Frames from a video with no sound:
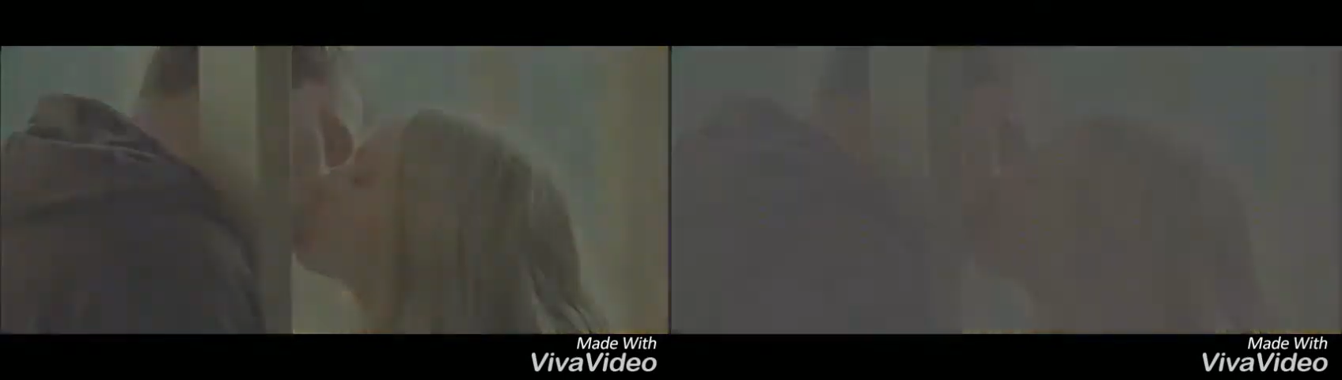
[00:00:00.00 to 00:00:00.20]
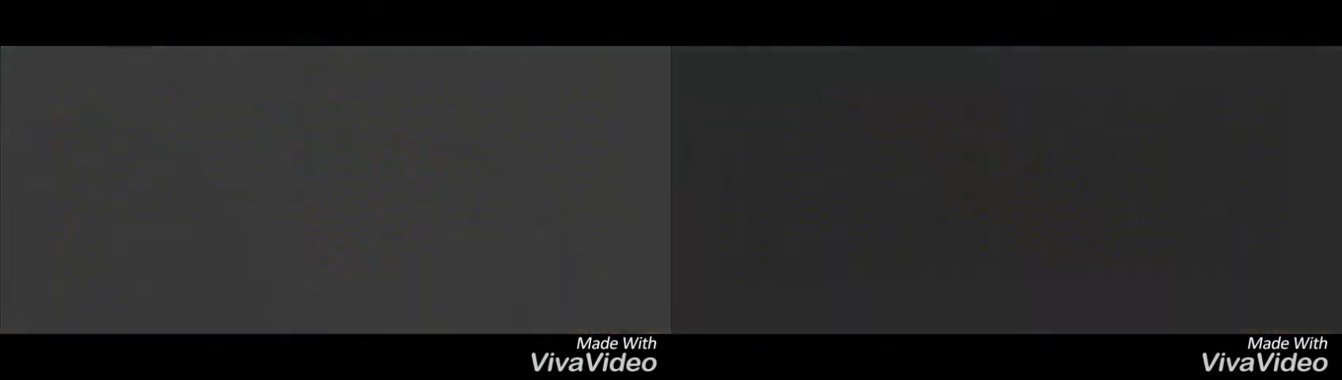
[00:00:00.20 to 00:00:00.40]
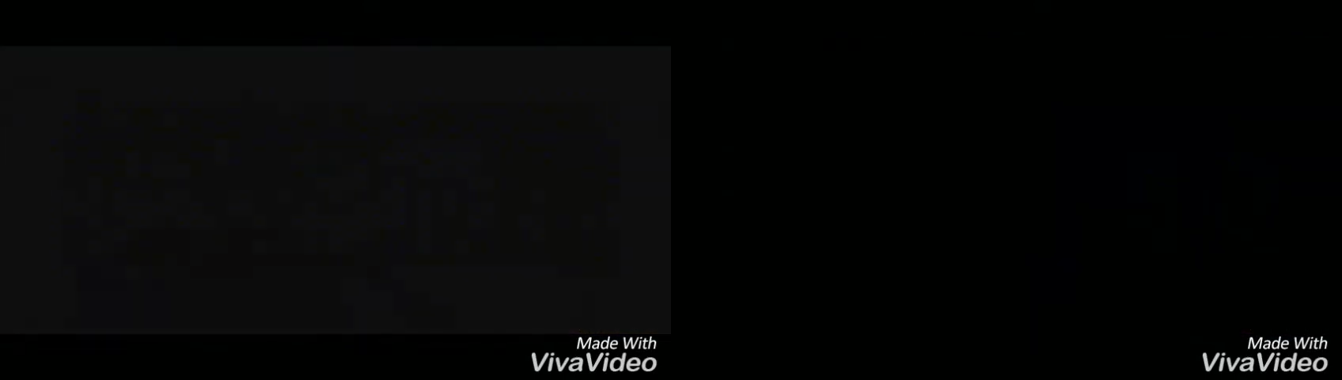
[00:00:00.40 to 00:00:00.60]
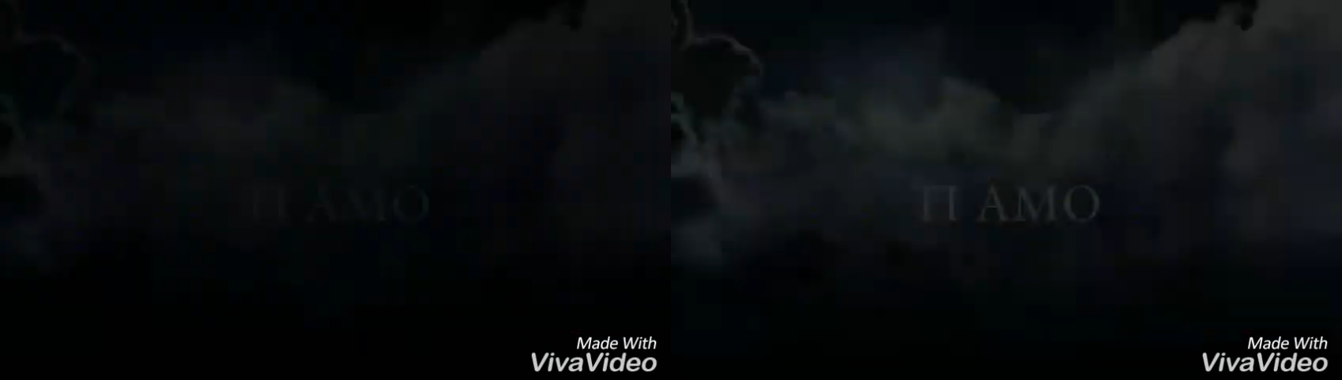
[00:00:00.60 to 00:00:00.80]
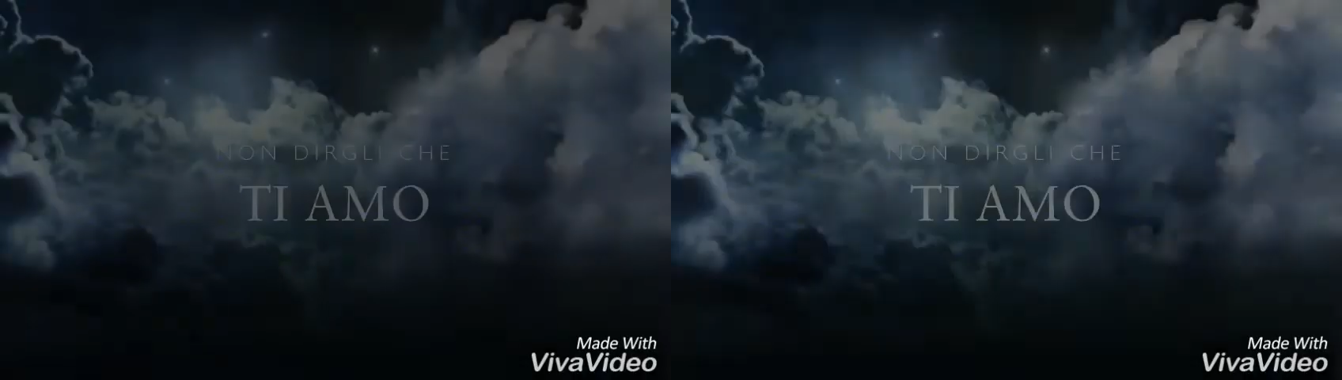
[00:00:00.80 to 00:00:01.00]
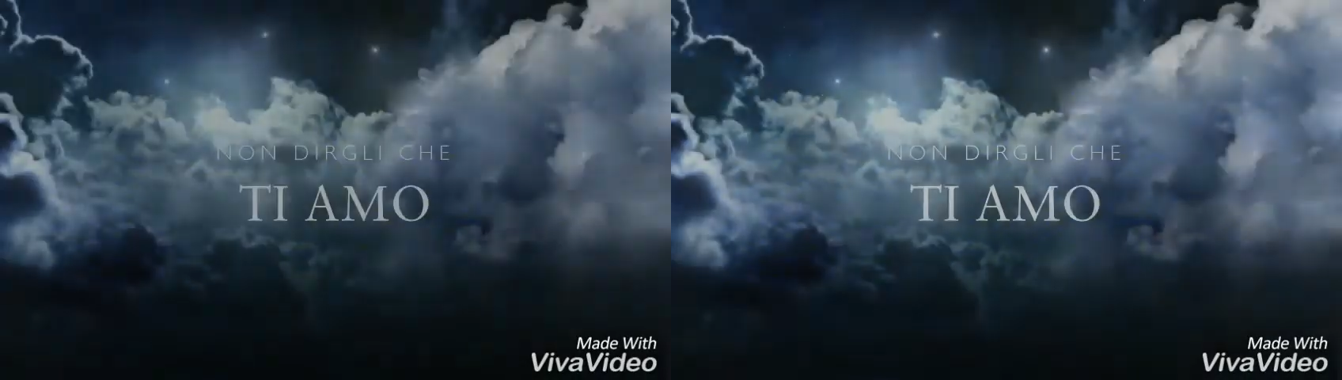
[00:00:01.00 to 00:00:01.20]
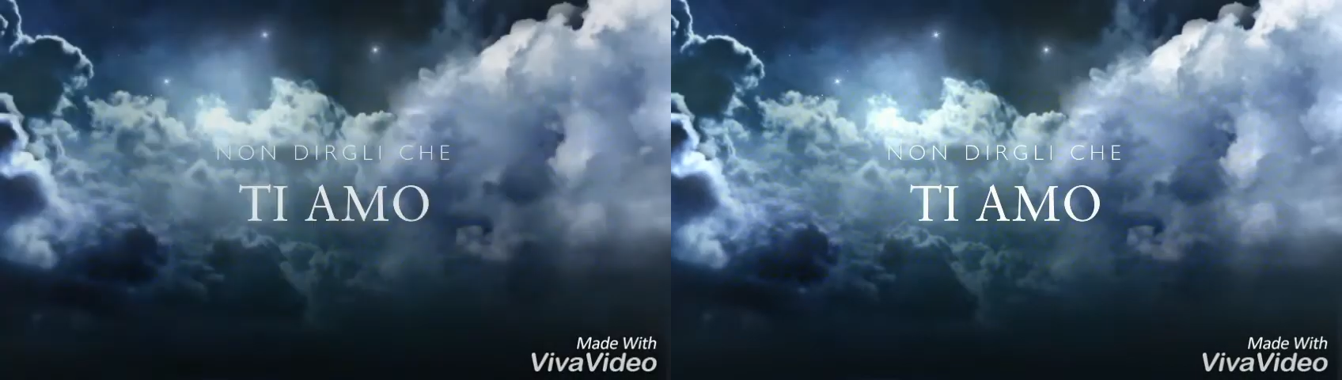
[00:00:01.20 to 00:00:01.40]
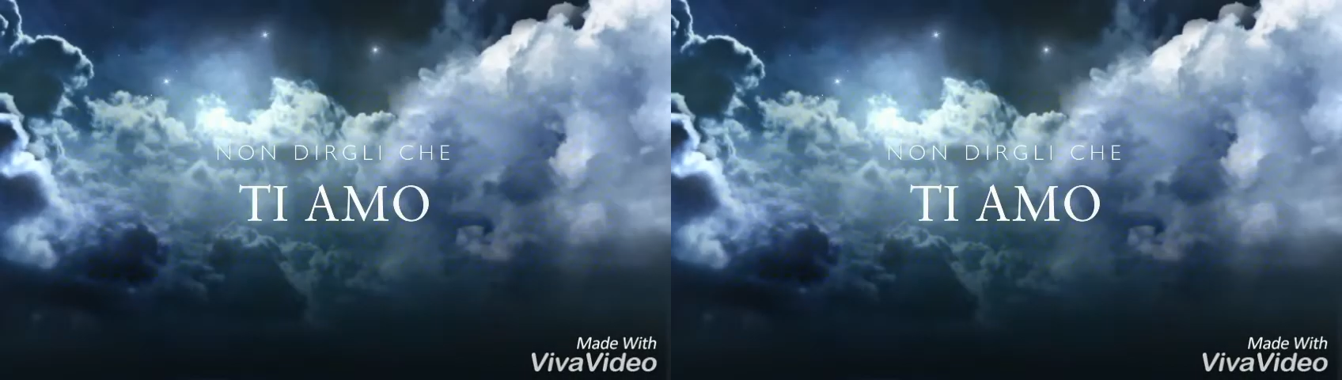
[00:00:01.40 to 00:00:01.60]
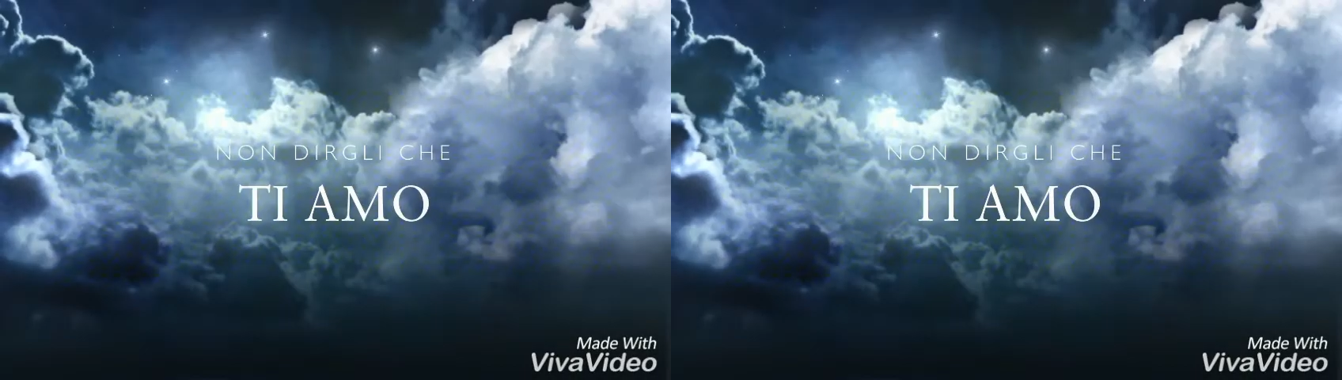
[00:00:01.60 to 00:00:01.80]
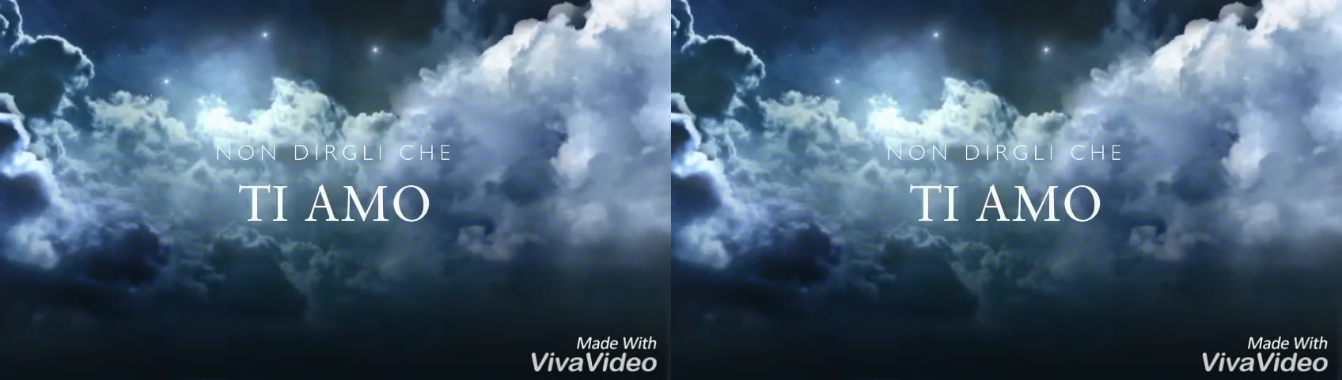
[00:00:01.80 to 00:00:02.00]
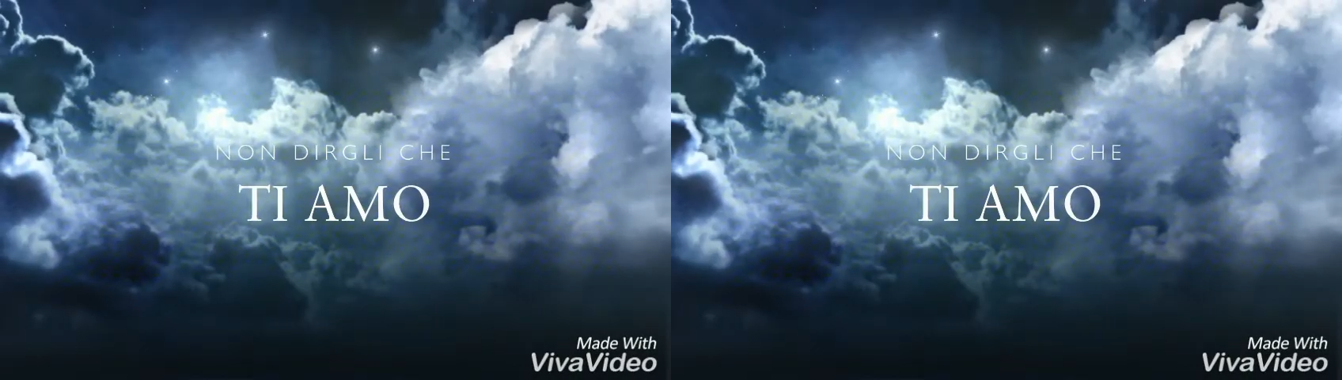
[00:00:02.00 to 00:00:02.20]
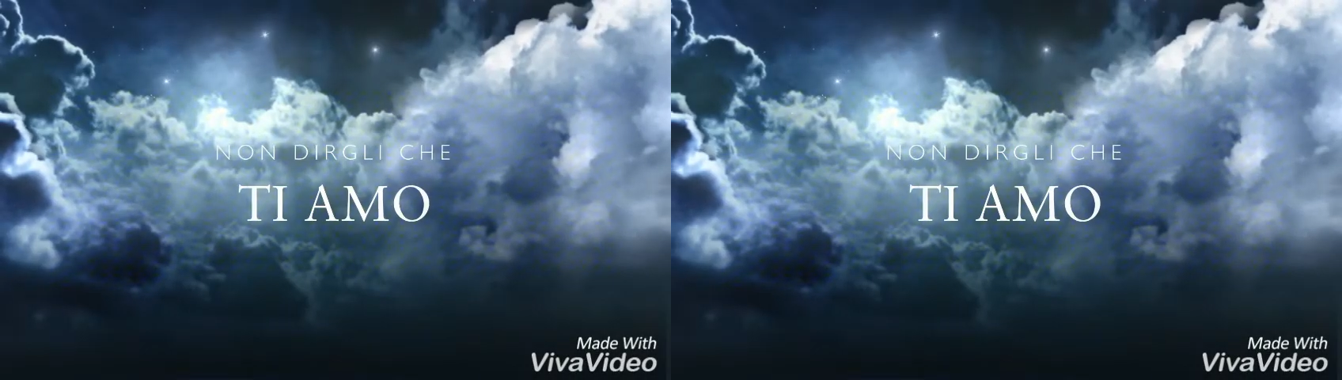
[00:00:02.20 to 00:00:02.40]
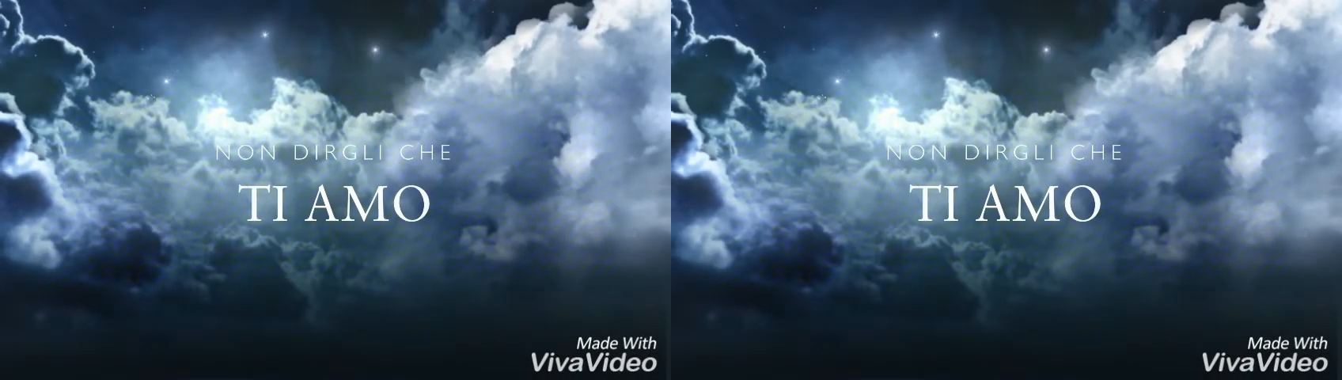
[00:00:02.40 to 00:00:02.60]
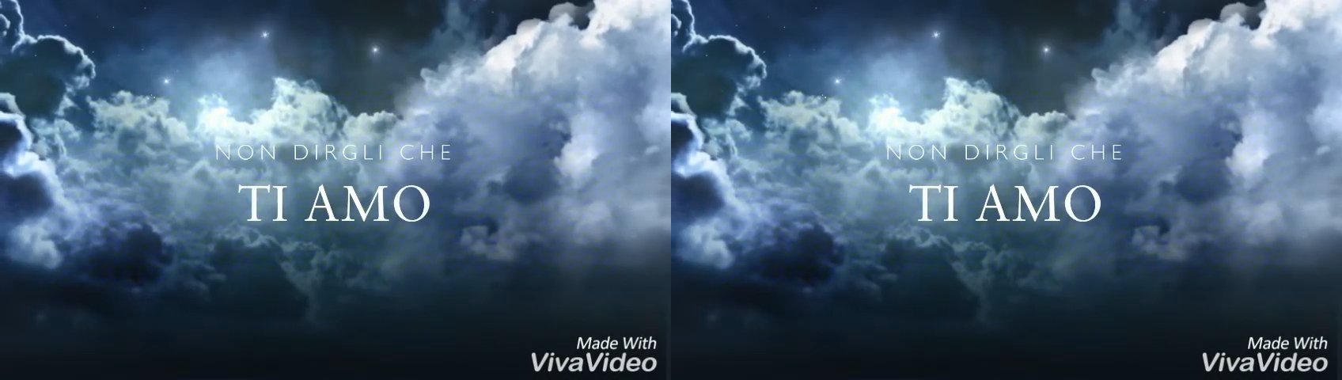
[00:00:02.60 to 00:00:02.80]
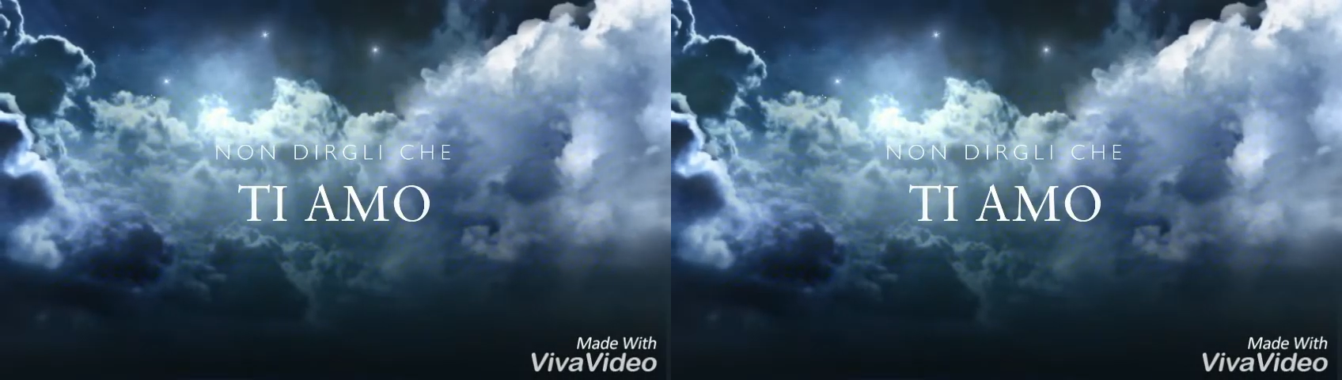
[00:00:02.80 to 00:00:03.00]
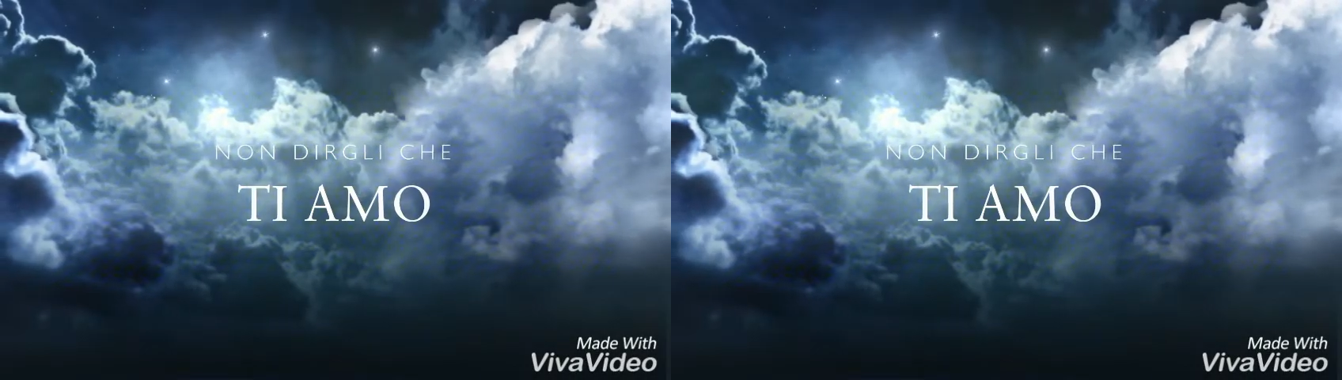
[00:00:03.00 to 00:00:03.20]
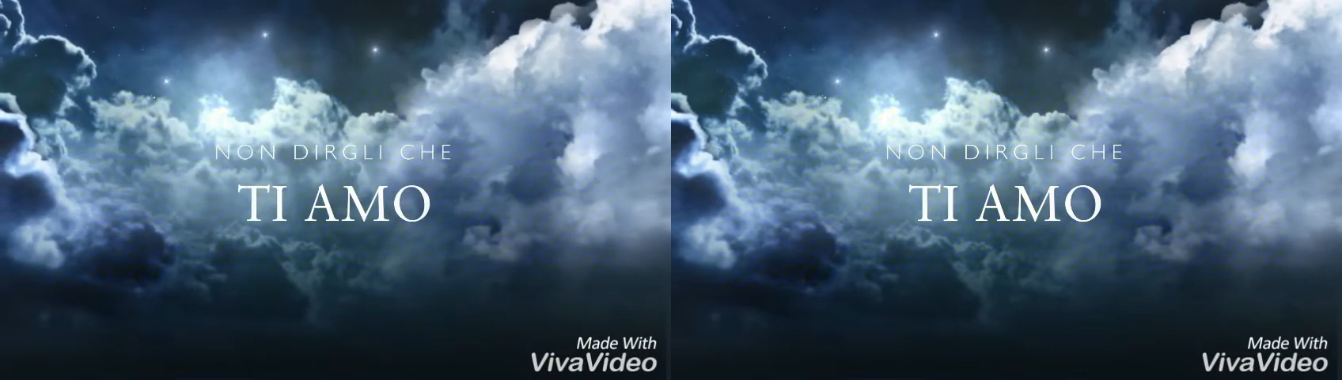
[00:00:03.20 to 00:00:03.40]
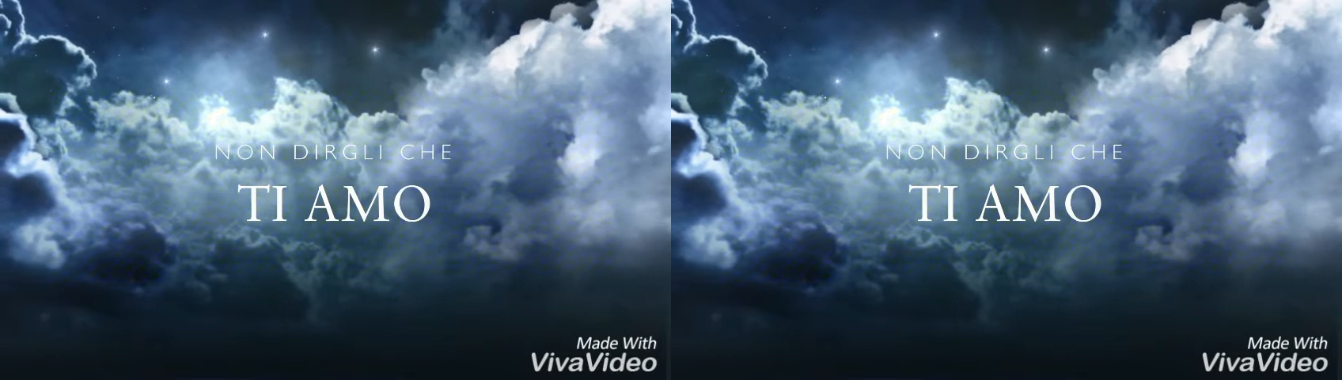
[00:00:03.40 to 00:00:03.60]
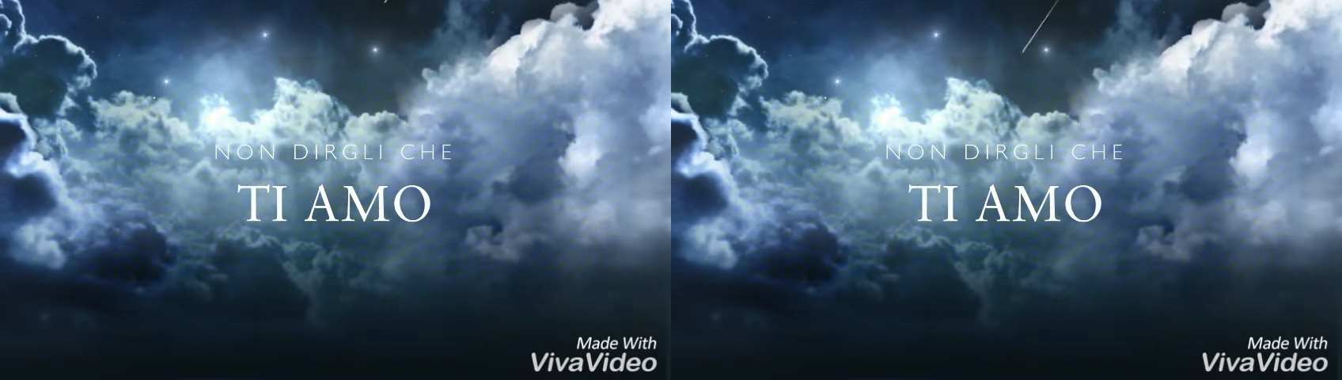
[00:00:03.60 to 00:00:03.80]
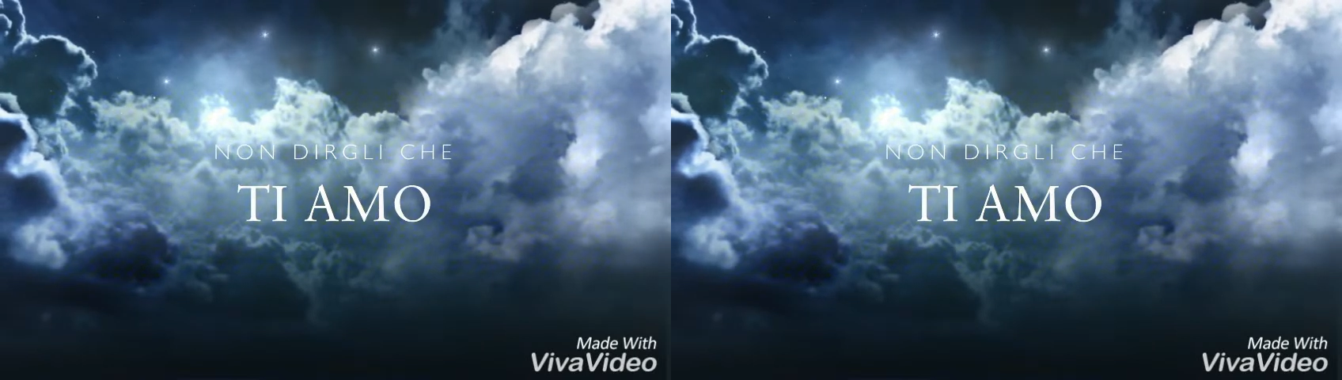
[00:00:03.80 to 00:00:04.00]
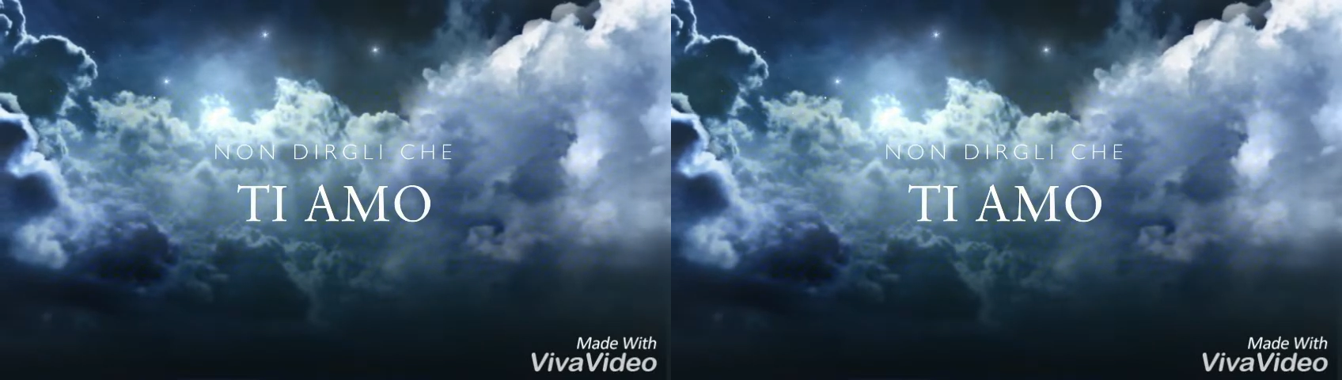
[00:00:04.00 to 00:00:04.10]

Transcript: No face is visible, so there are no lips to read.